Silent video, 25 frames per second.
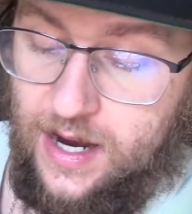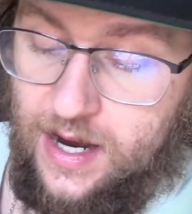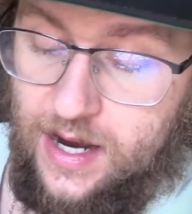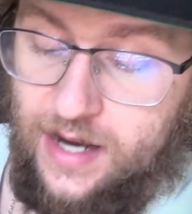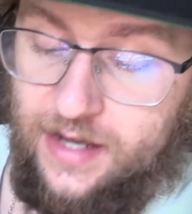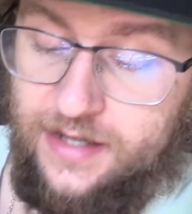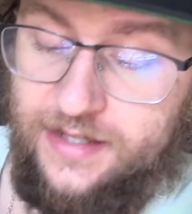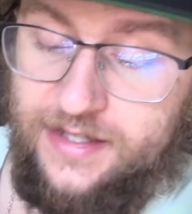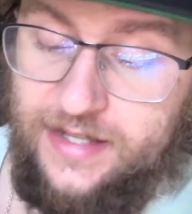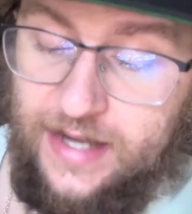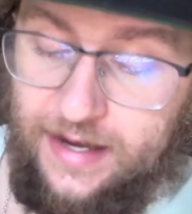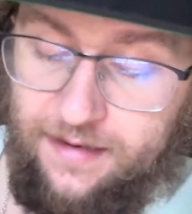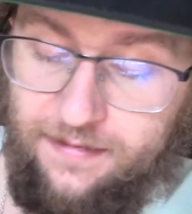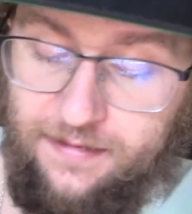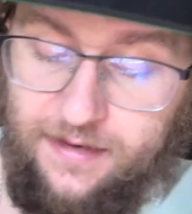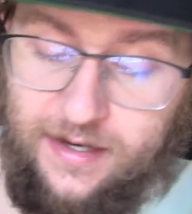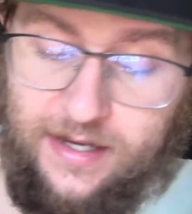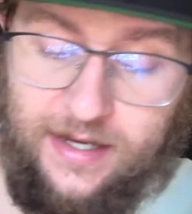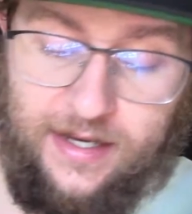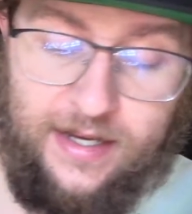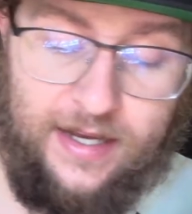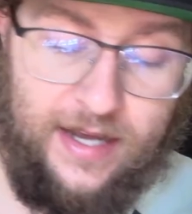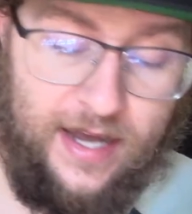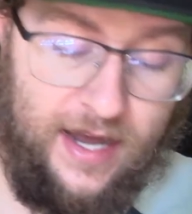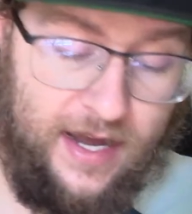
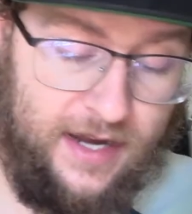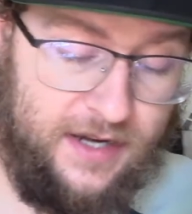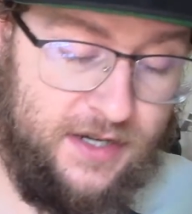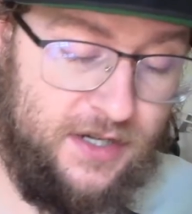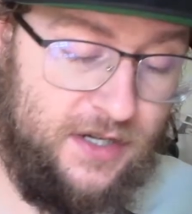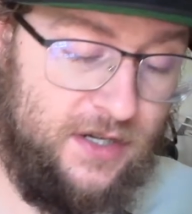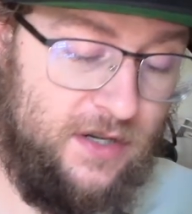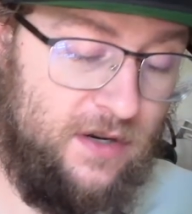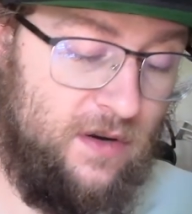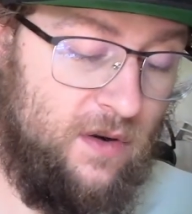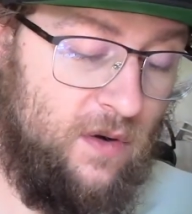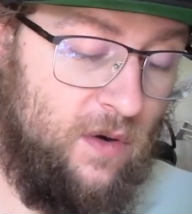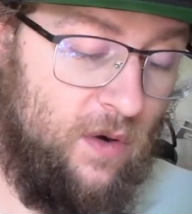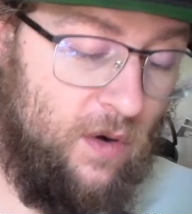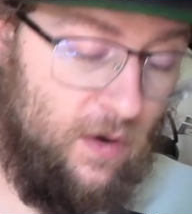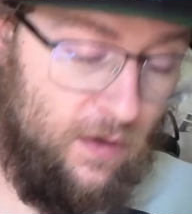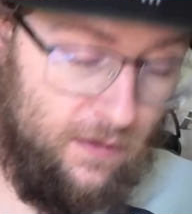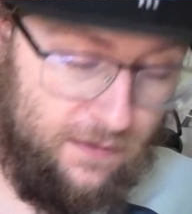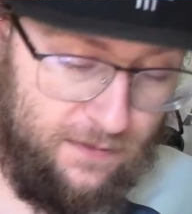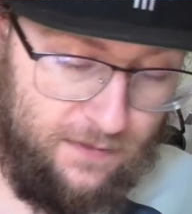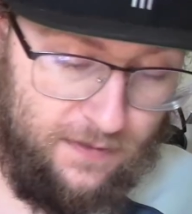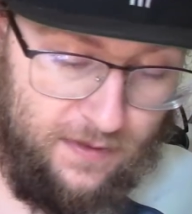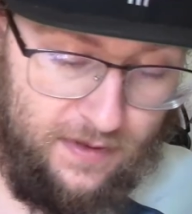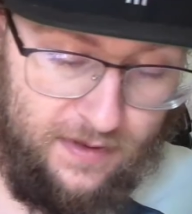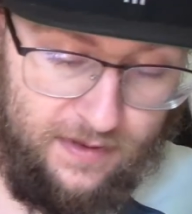safety catch off.